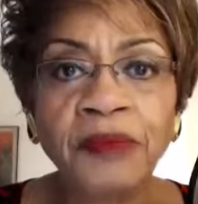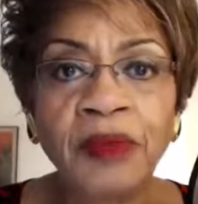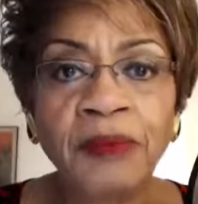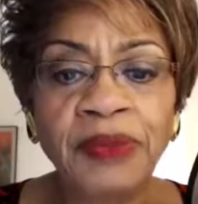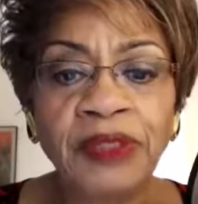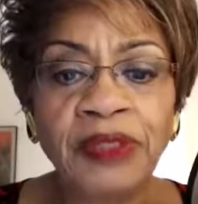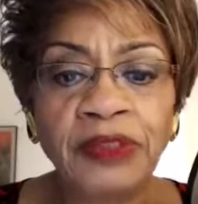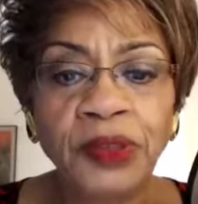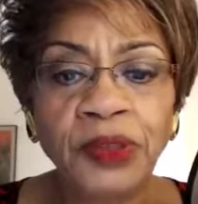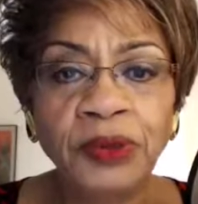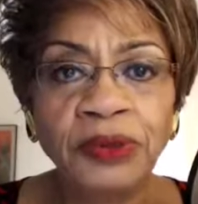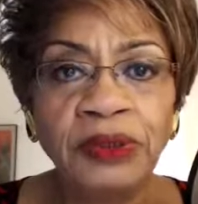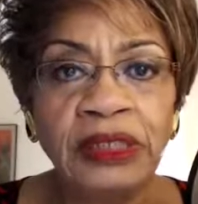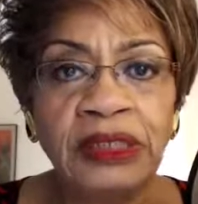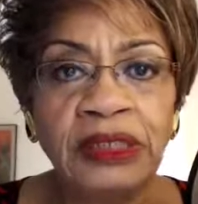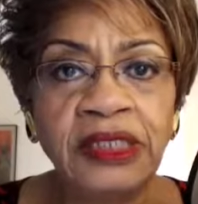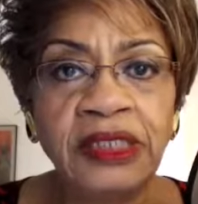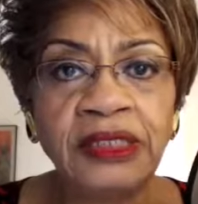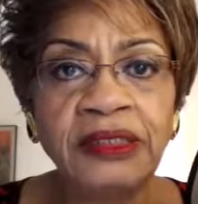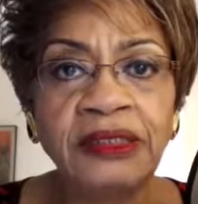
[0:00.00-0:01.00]
but certainly
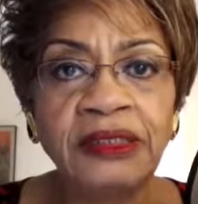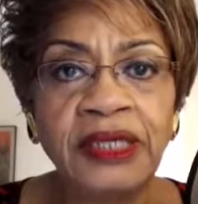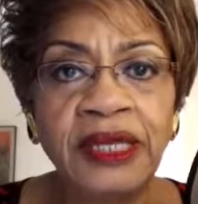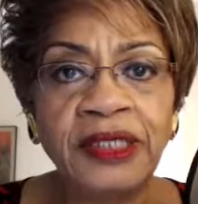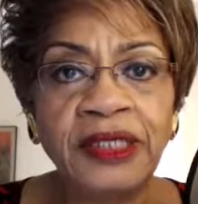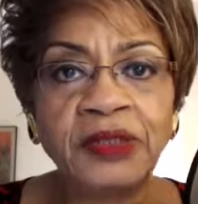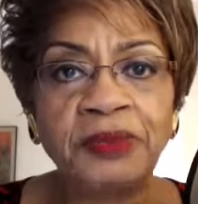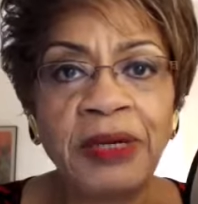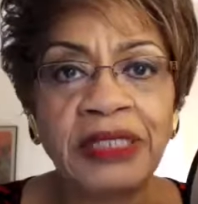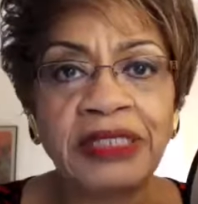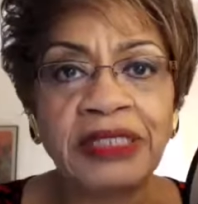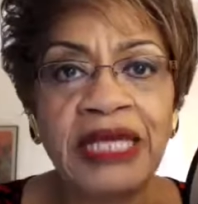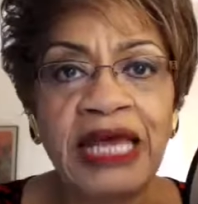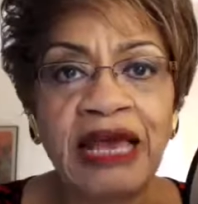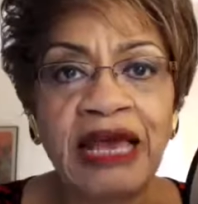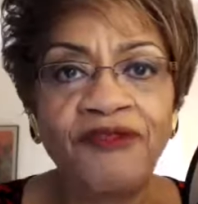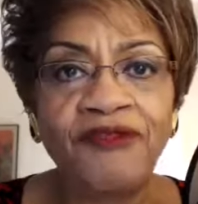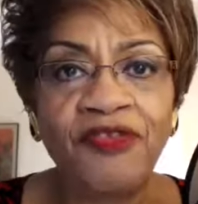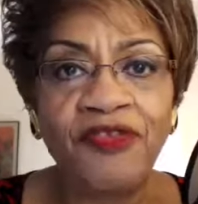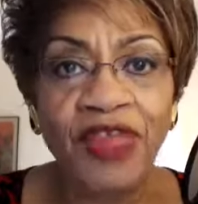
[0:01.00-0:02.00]
didn't expect to
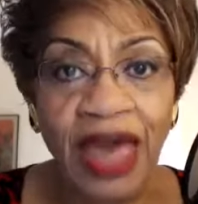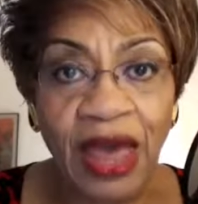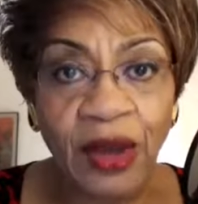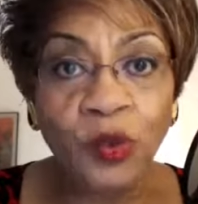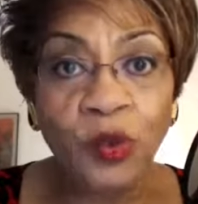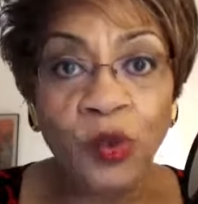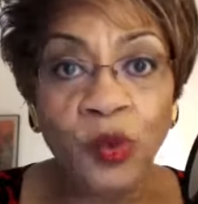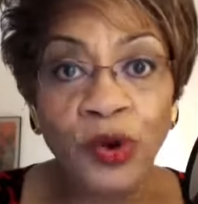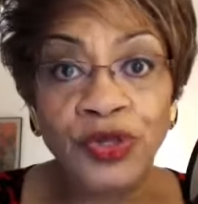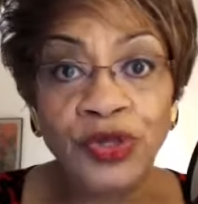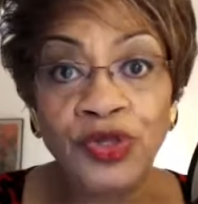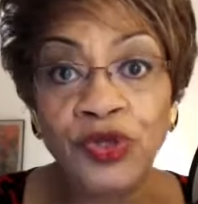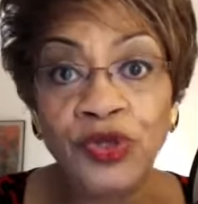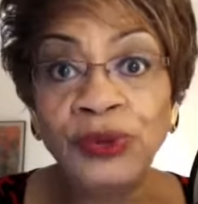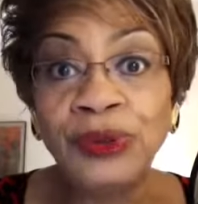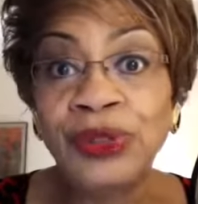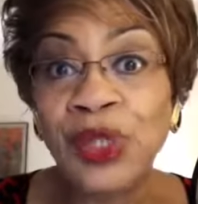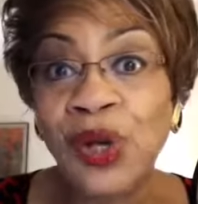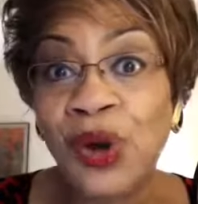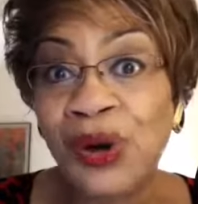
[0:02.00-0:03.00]
have that word
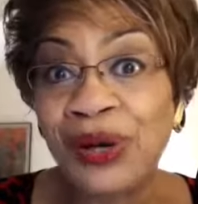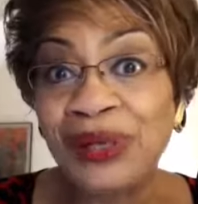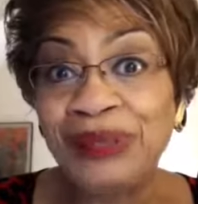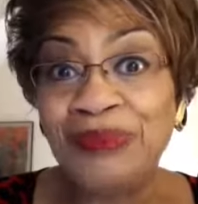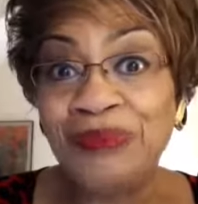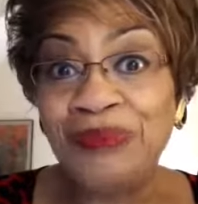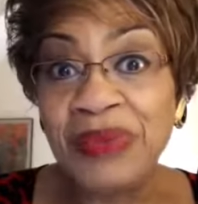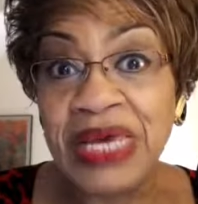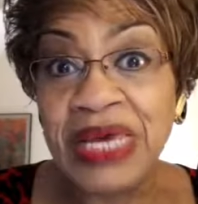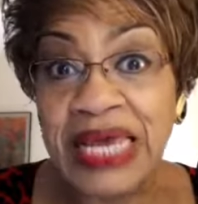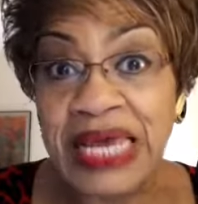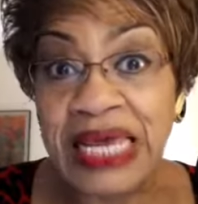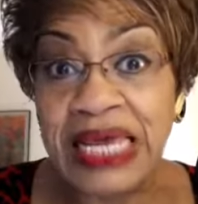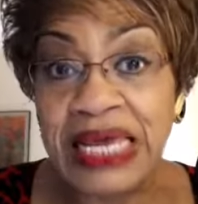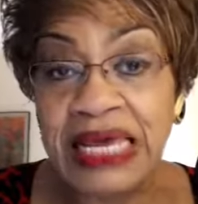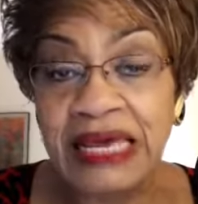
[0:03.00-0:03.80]
used on me